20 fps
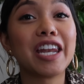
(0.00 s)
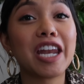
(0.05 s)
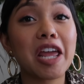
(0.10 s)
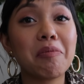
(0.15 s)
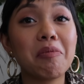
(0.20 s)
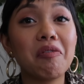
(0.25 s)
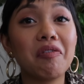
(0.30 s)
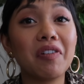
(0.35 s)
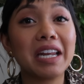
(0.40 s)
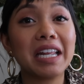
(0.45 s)
the
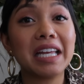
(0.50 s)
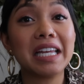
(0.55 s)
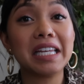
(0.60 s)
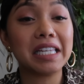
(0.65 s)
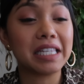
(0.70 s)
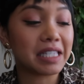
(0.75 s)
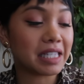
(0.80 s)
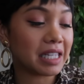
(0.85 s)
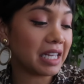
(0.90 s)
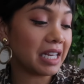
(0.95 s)
name of it
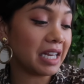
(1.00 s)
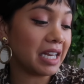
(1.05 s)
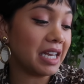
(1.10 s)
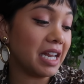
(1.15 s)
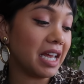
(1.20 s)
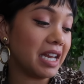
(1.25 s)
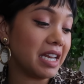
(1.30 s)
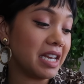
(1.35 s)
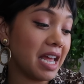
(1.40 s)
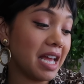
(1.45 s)
is
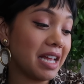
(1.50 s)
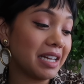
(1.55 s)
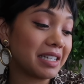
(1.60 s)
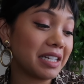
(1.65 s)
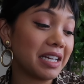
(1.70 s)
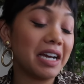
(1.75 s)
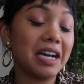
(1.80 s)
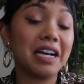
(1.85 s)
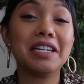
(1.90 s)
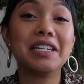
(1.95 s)
nanette
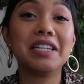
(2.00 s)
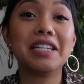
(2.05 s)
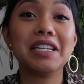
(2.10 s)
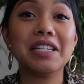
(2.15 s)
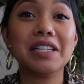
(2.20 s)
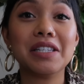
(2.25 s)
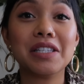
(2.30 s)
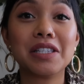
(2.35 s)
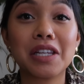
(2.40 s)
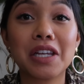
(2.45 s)

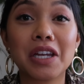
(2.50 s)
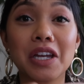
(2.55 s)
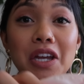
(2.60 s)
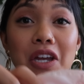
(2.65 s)
undies